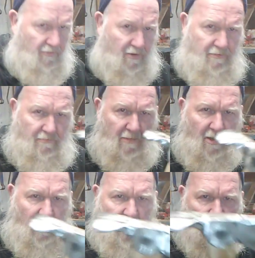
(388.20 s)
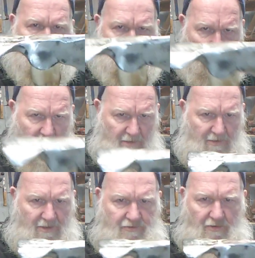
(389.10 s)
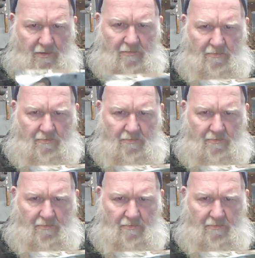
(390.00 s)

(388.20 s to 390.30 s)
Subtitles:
one like this one.